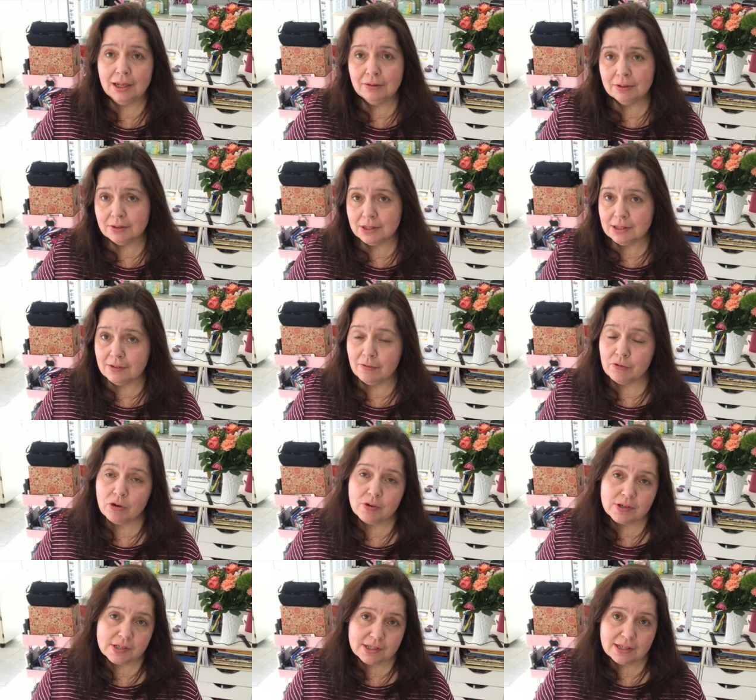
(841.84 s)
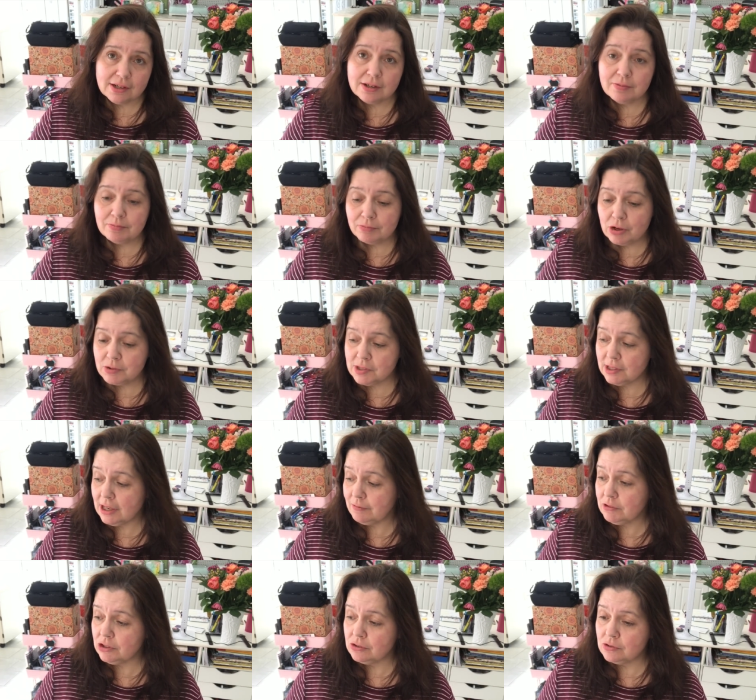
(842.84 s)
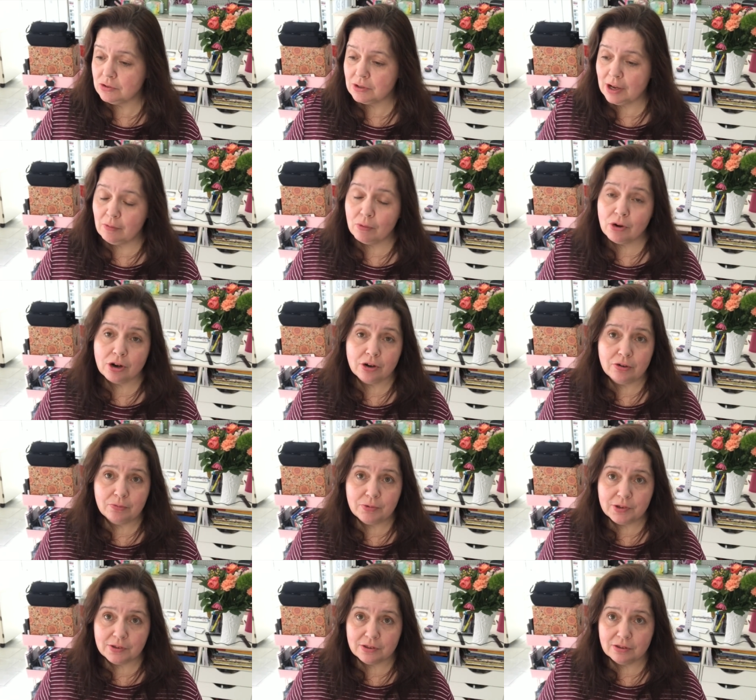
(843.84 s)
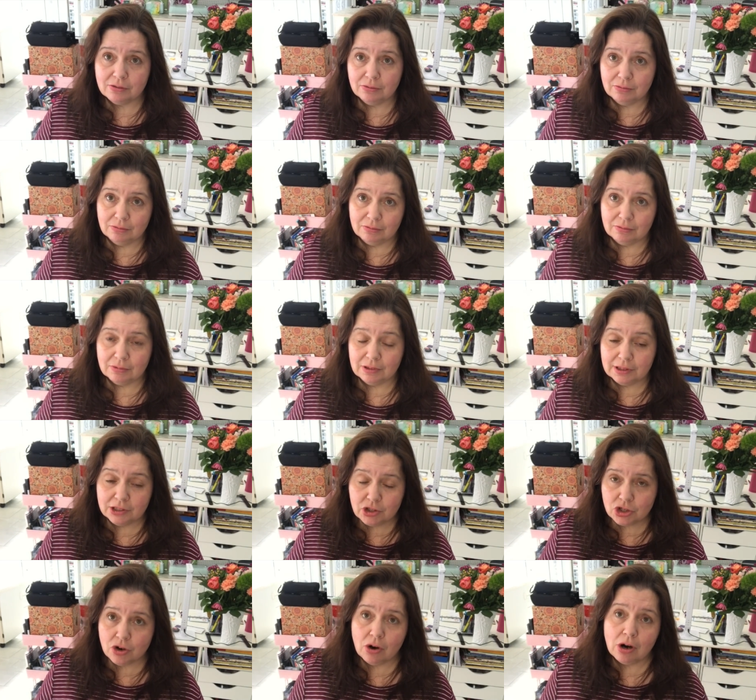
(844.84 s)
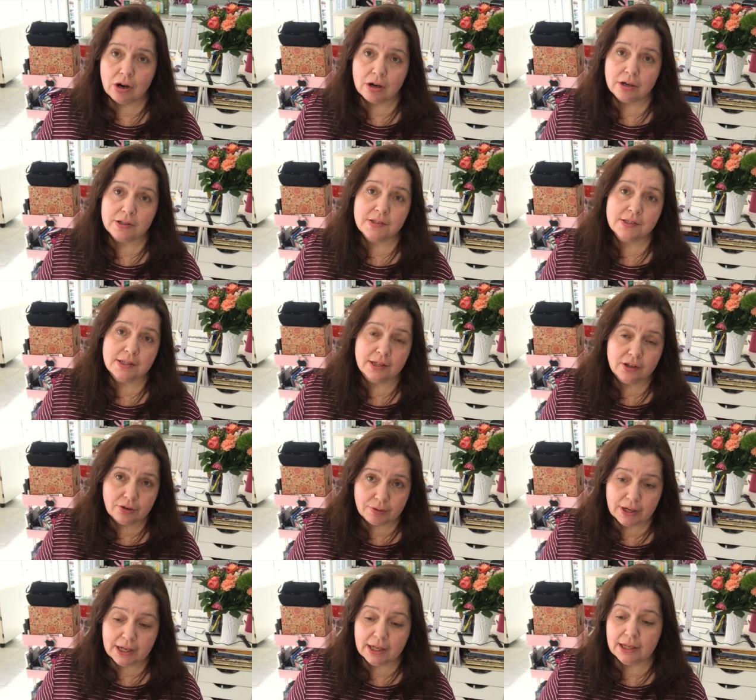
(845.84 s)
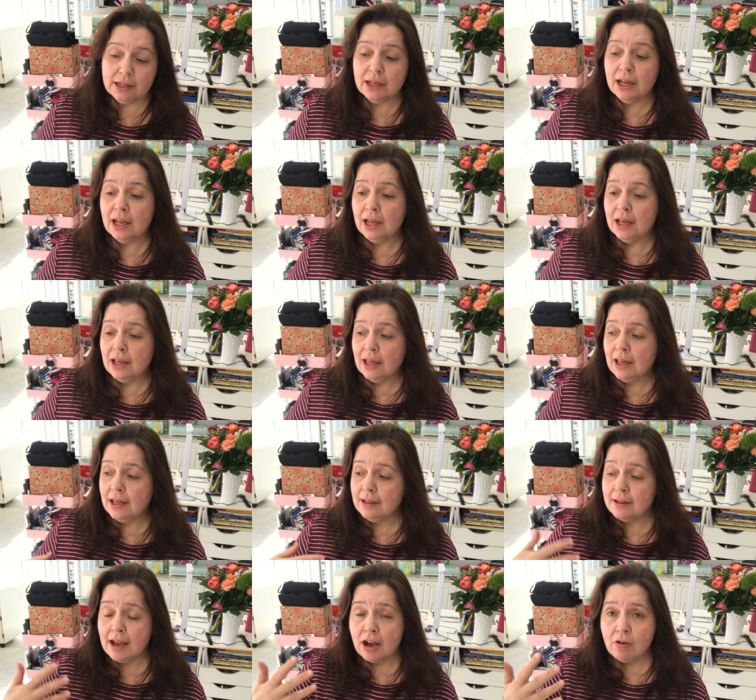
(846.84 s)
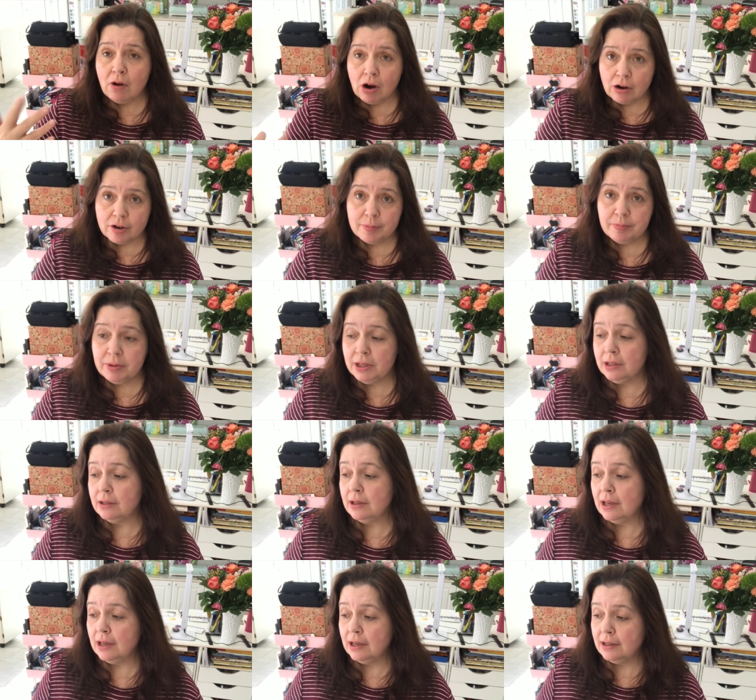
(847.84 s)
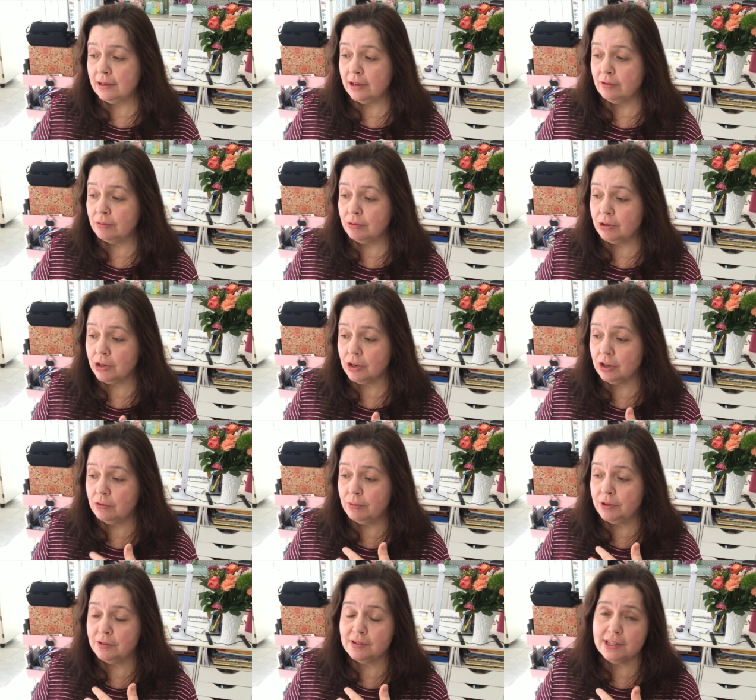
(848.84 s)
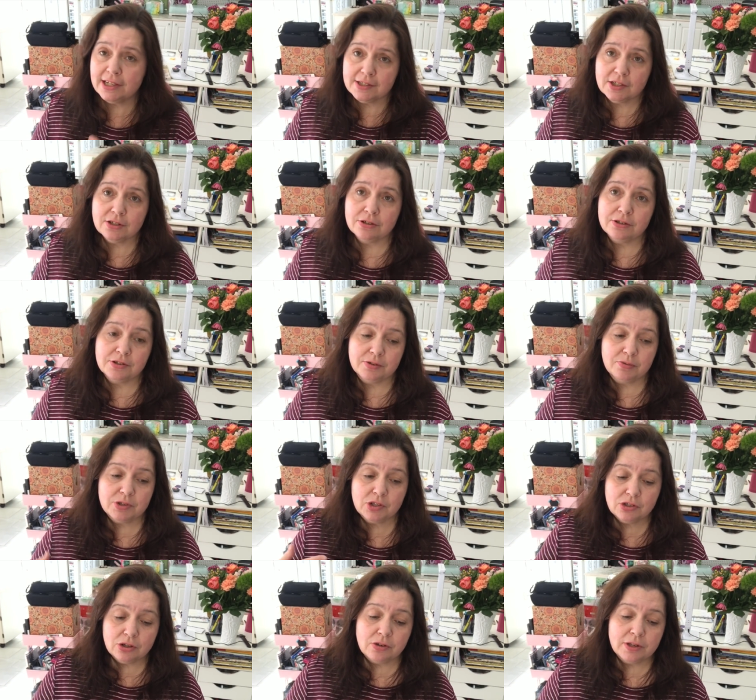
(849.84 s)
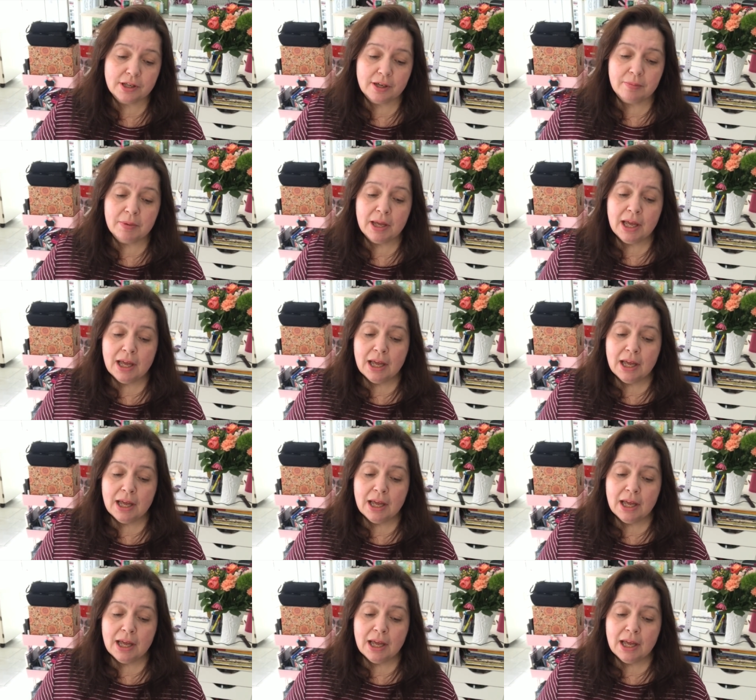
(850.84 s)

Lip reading: of course, they're mostly, I've told you, I work with Leisure Arts and Cricut, and now Art Bin, and I work with testers and Rust-Oleum.